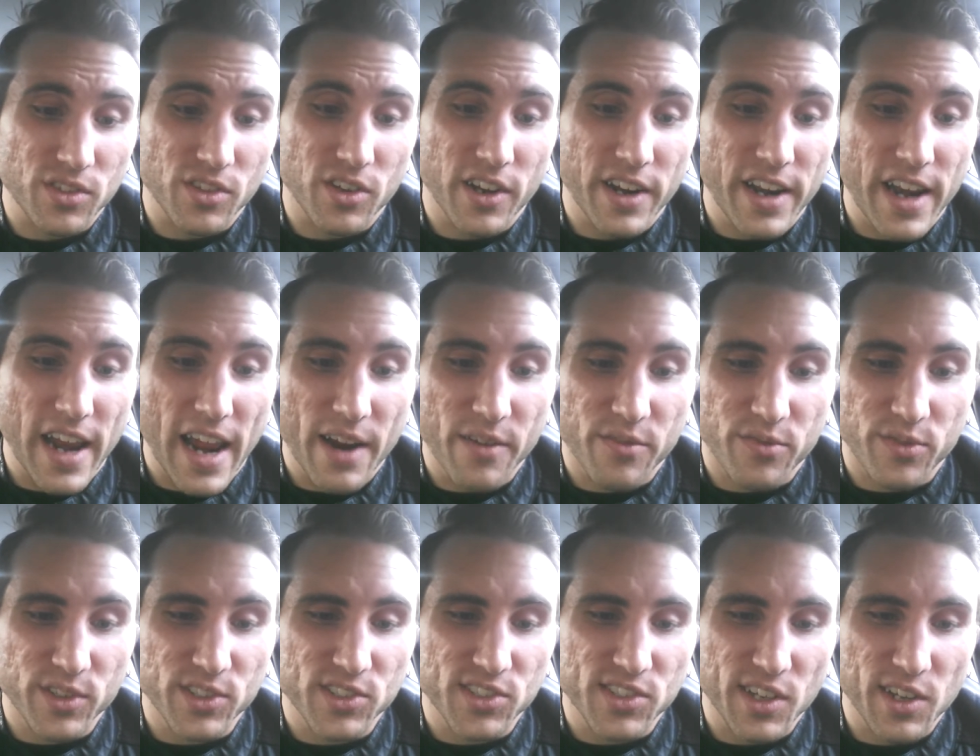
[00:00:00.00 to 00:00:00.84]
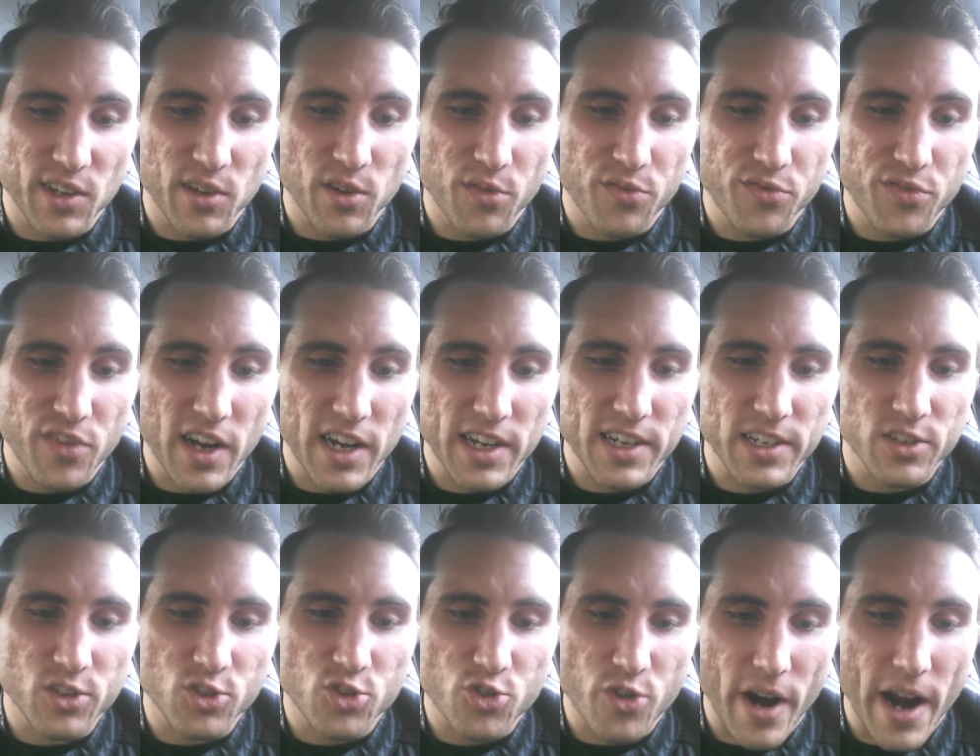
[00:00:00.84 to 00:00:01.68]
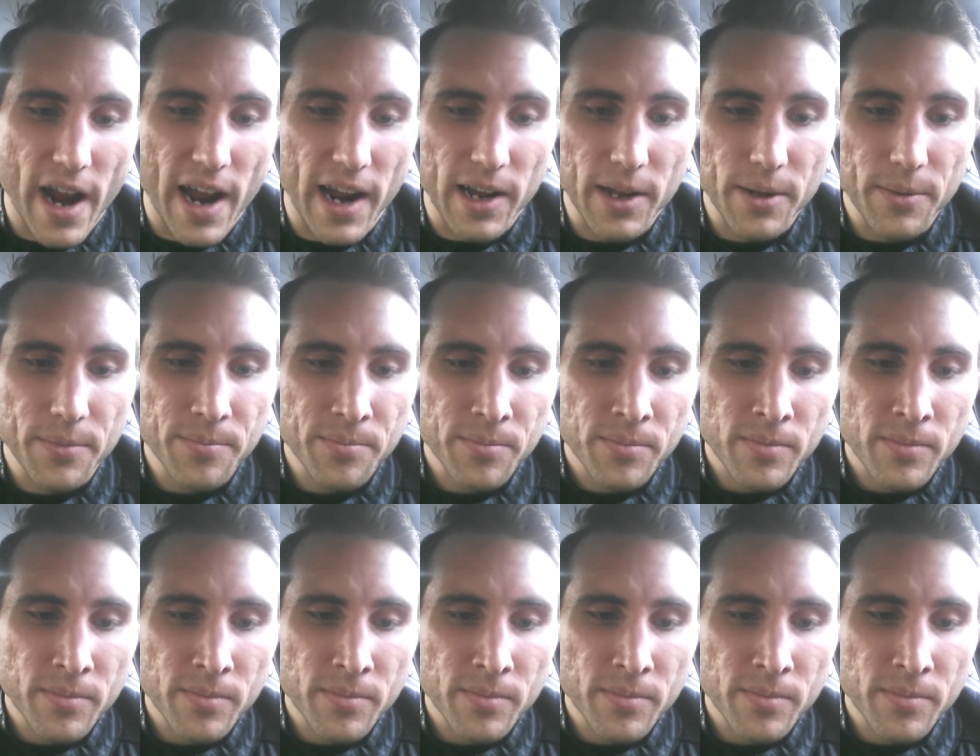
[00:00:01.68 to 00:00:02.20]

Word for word: on every single fucking track.